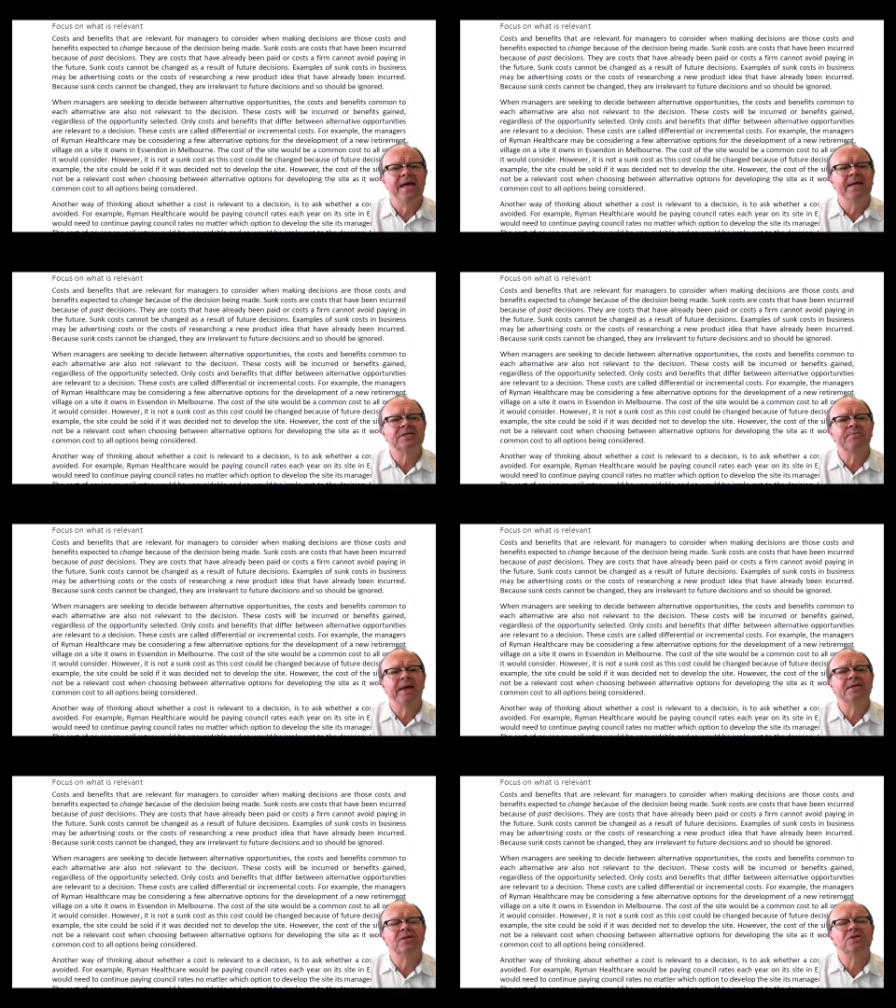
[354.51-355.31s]

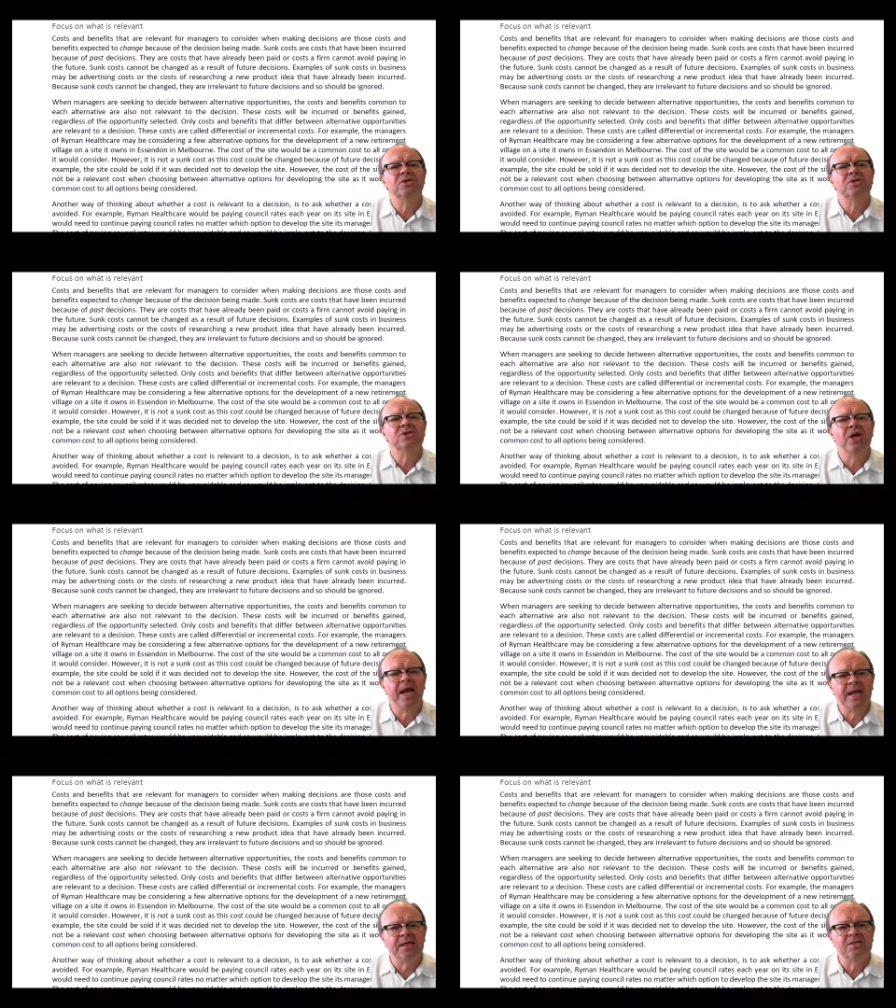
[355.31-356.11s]
expected to
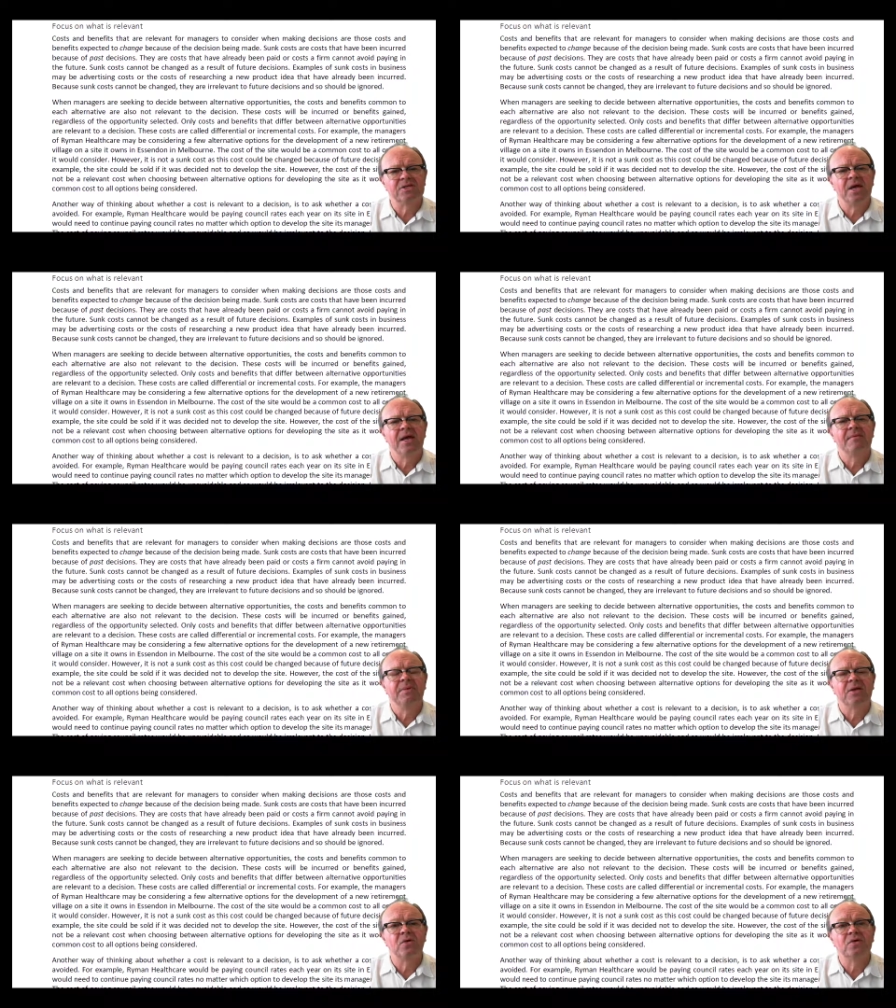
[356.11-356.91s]
change
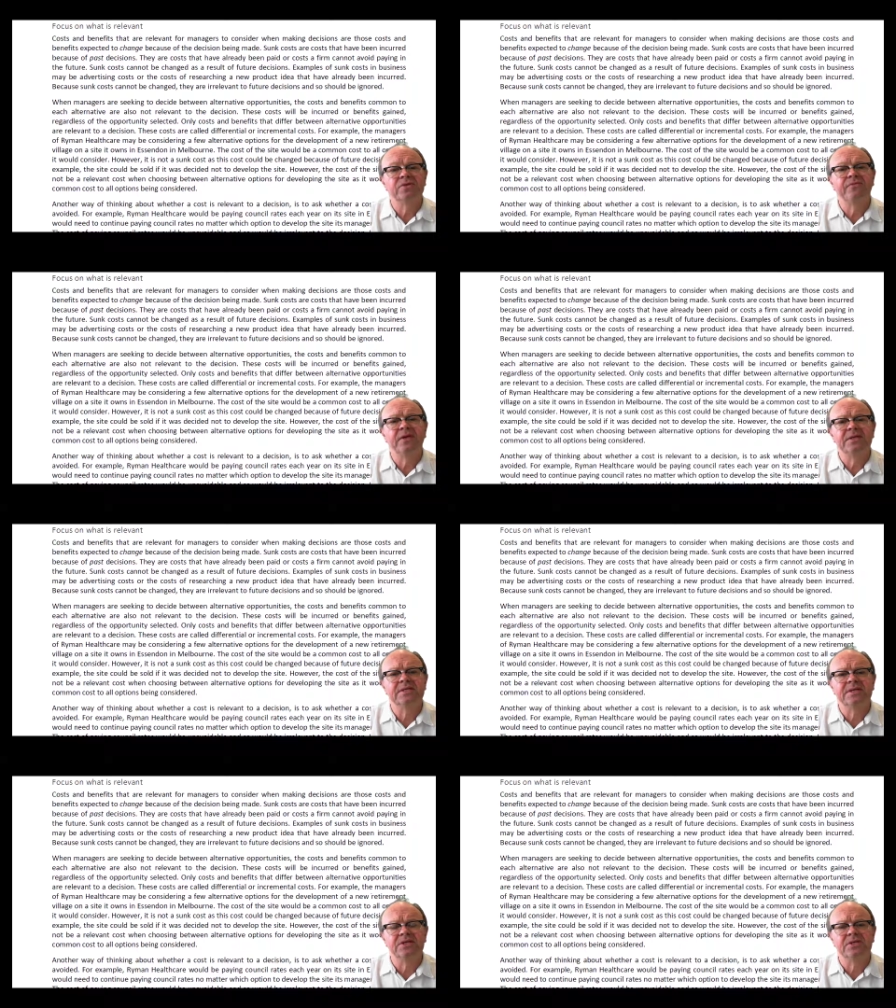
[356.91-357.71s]
because of the
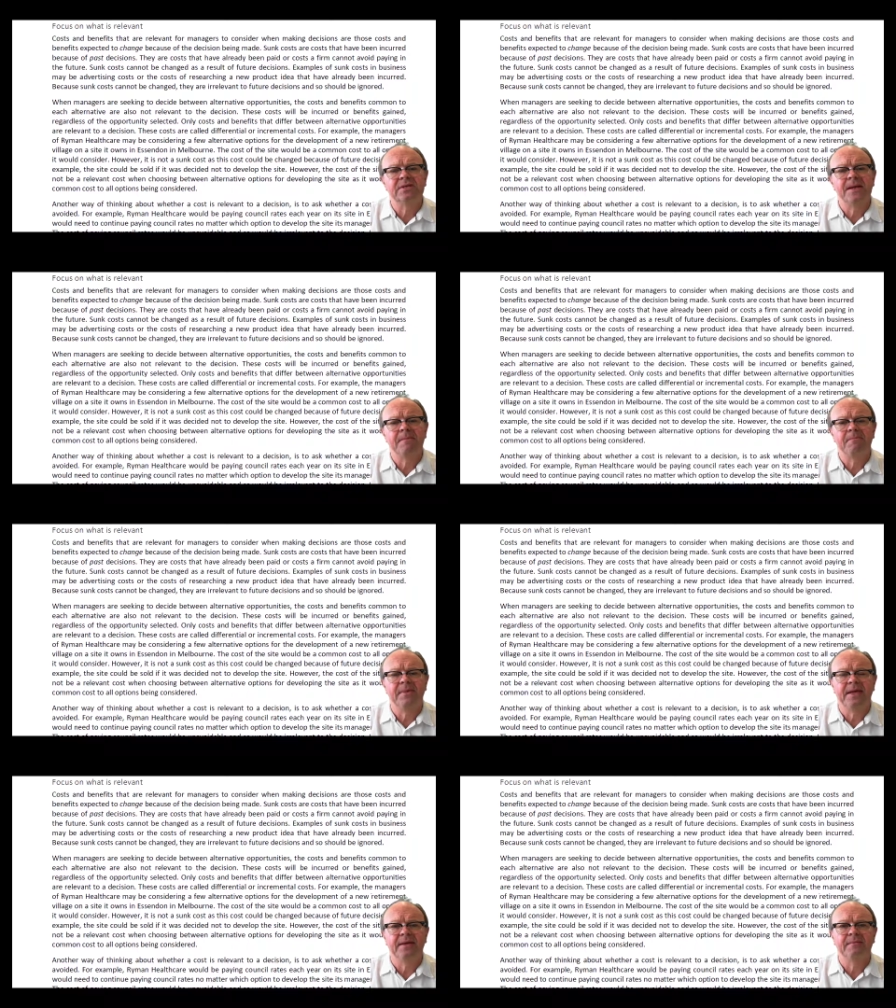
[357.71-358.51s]
decision
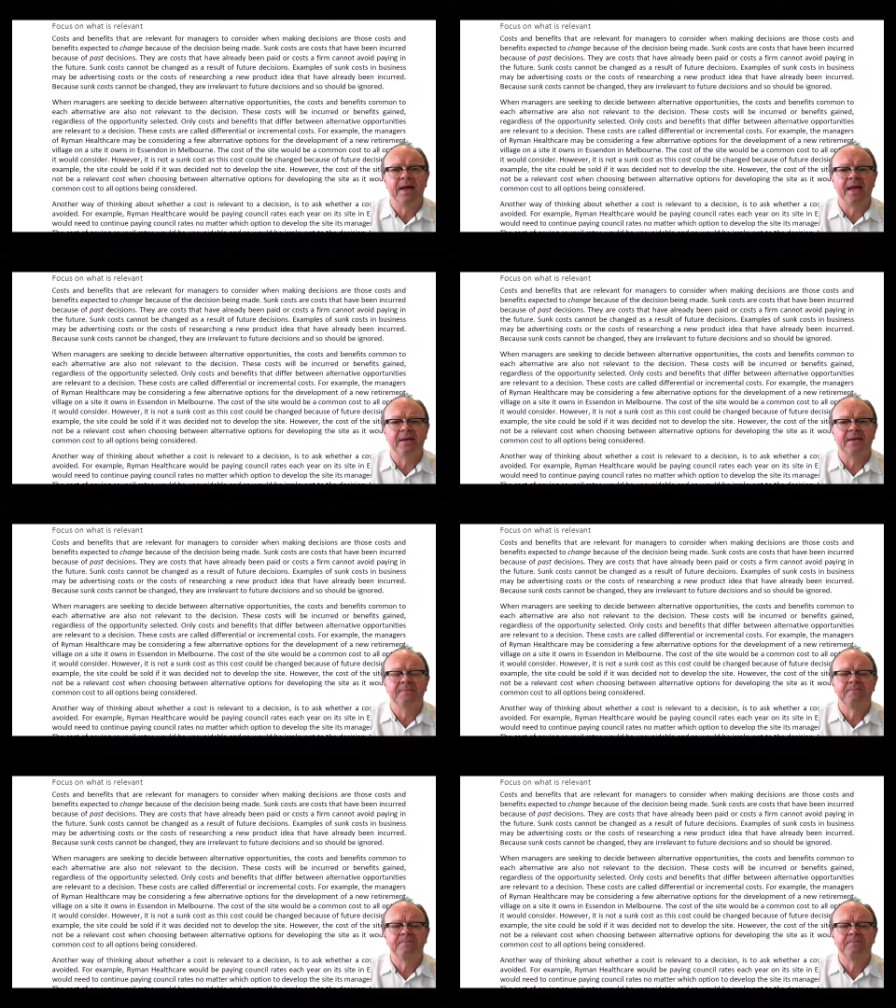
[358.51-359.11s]
being made.